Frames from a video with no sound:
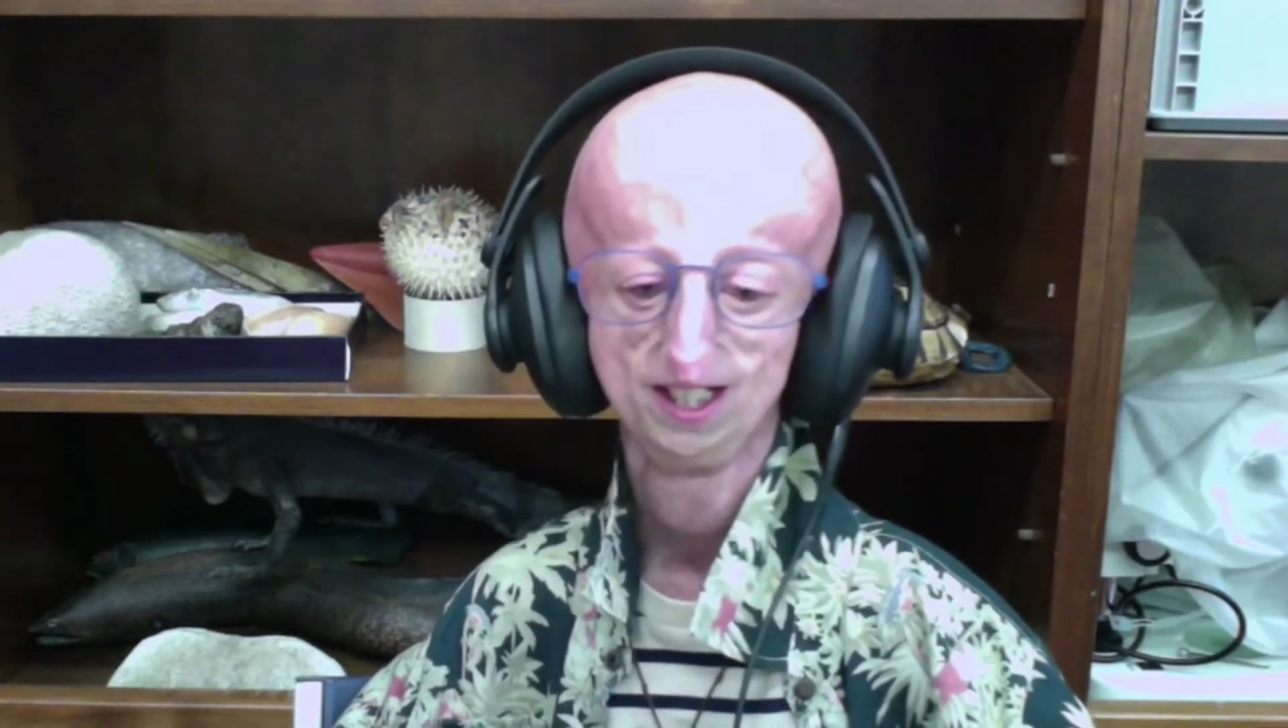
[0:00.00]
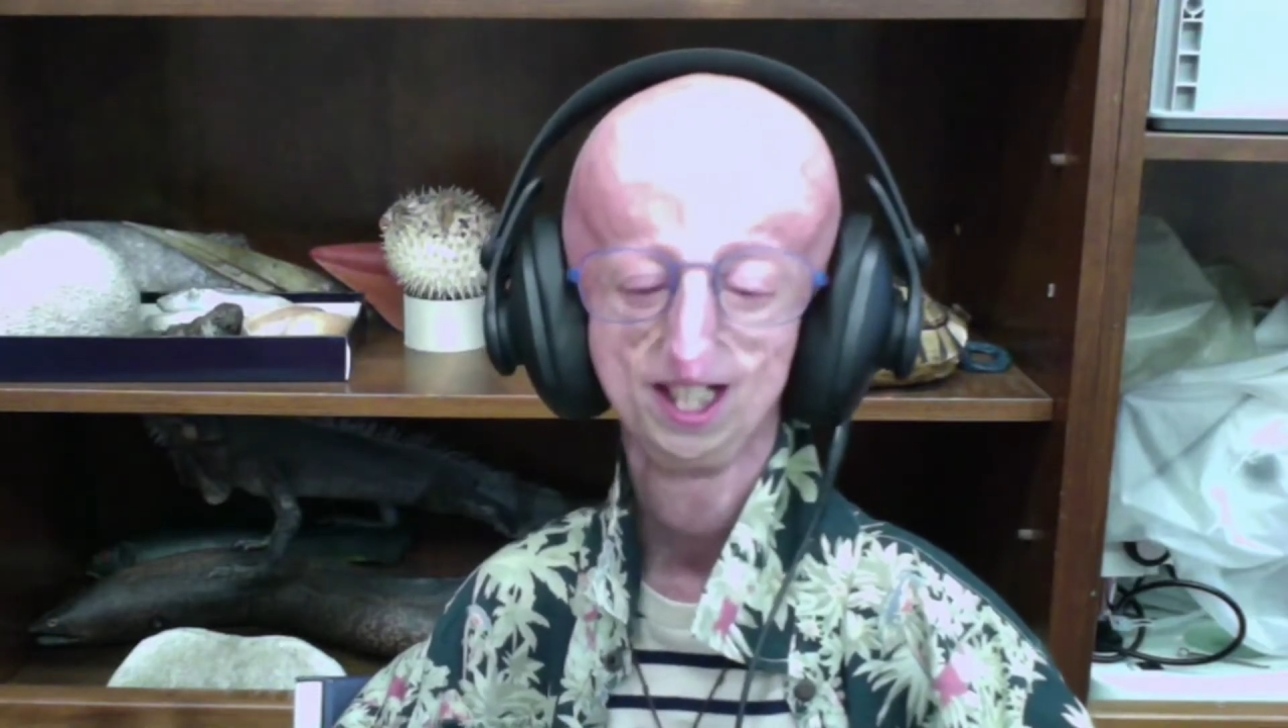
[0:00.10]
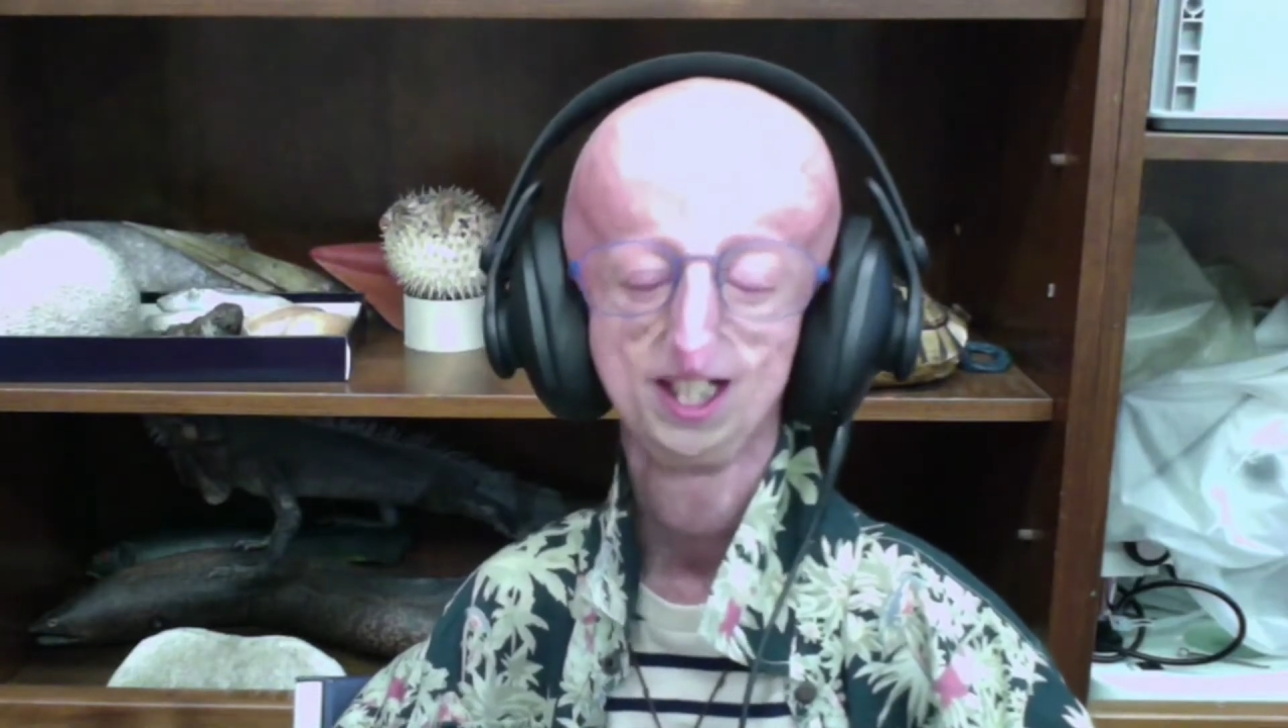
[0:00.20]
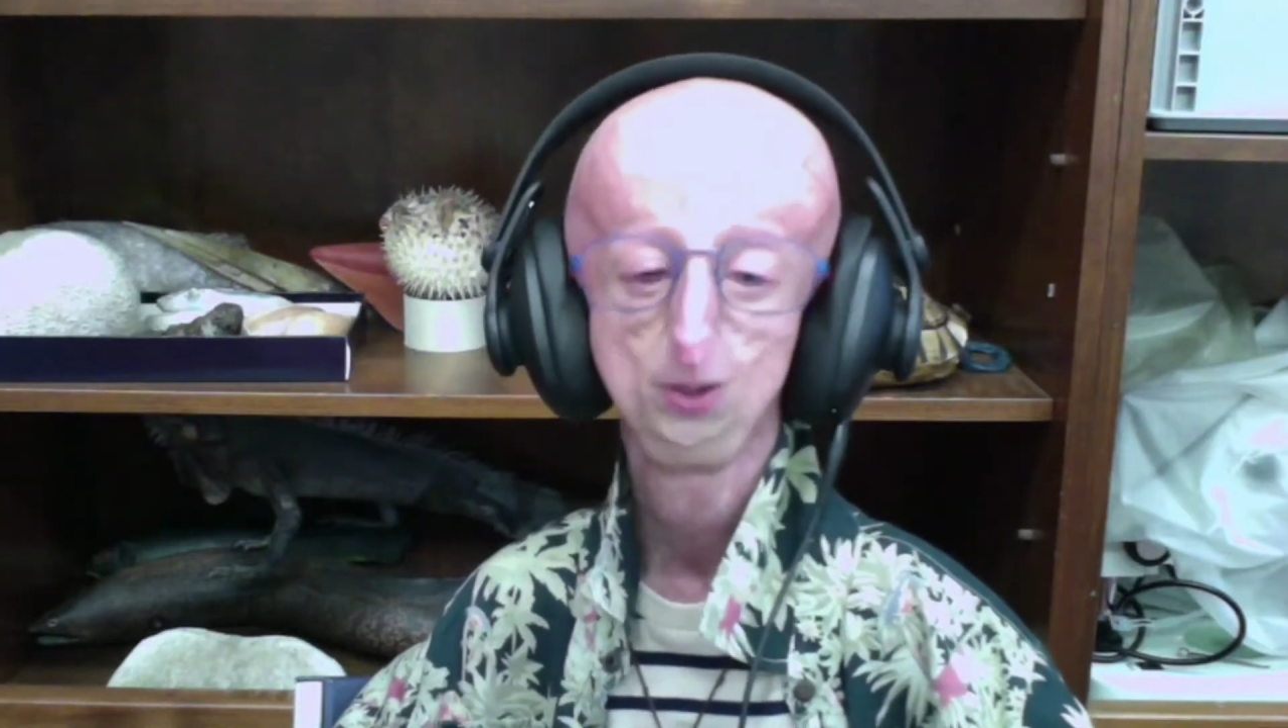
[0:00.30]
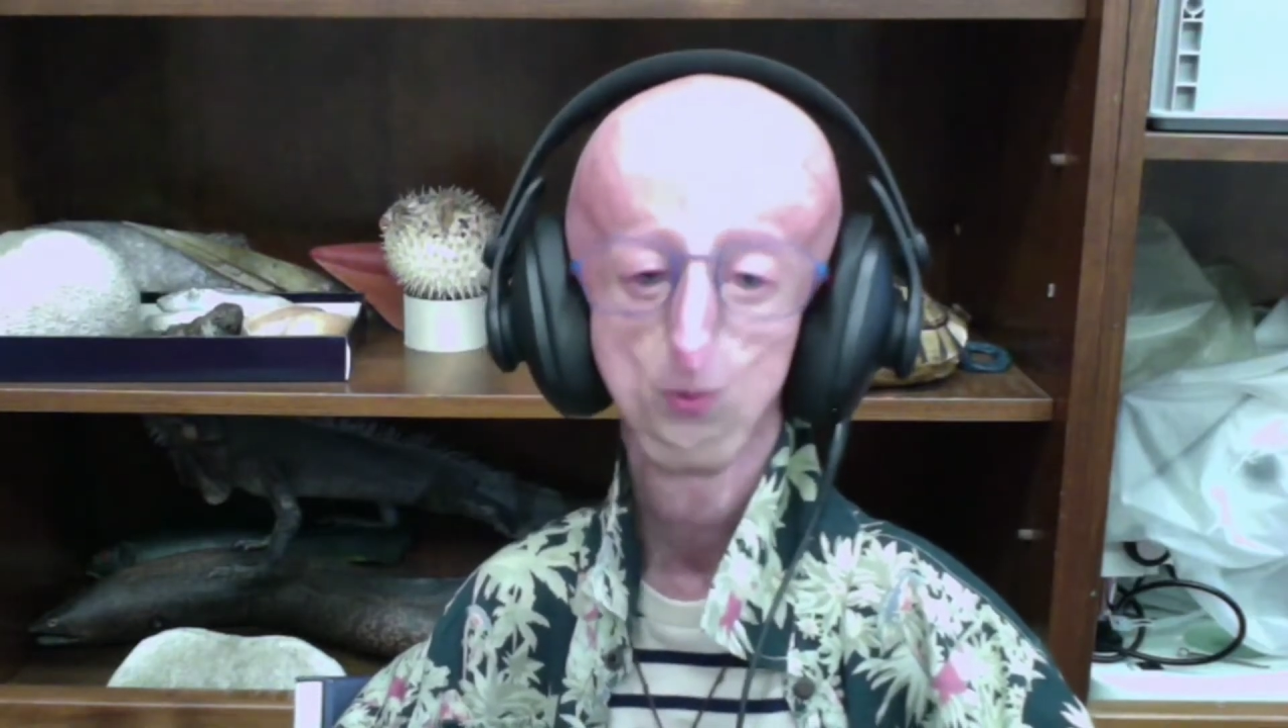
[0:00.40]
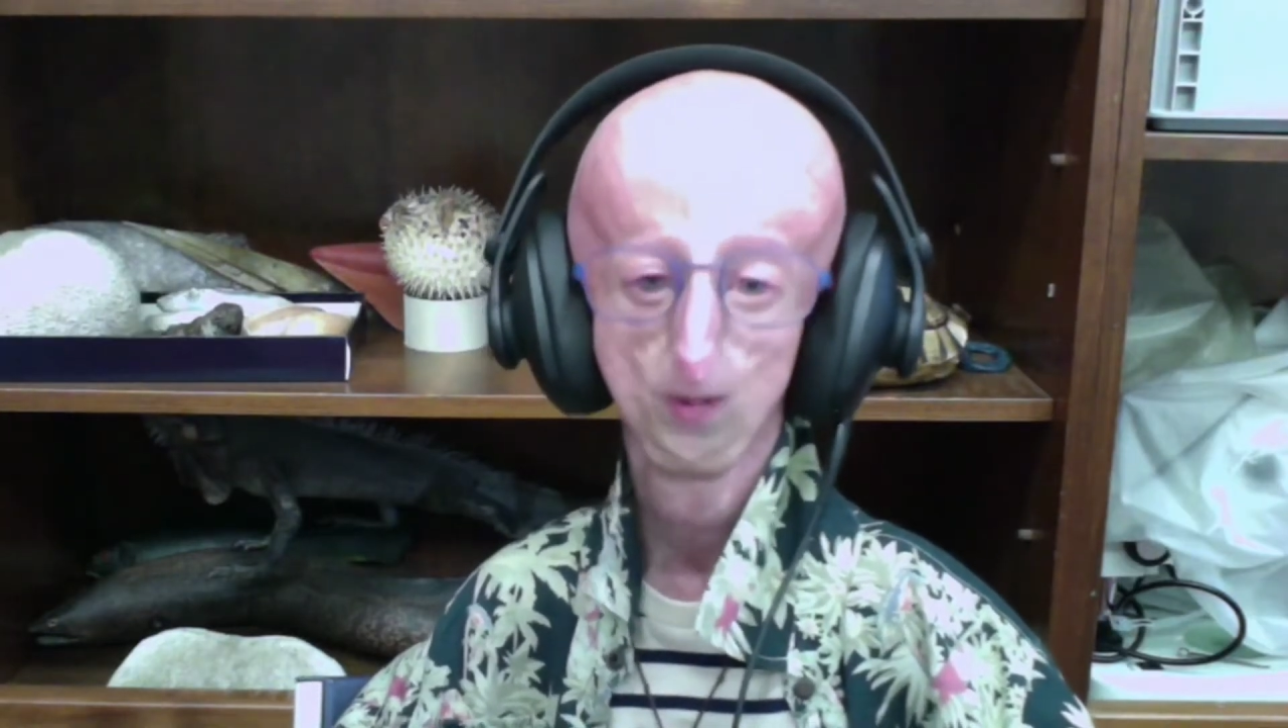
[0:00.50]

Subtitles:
the new